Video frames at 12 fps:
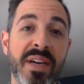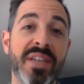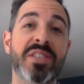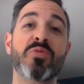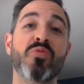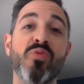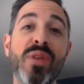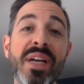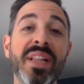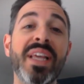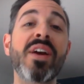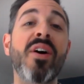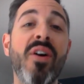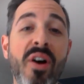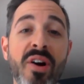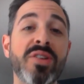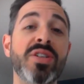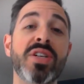It's really
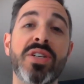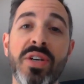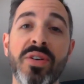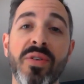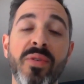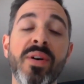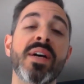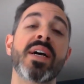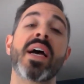hard to do.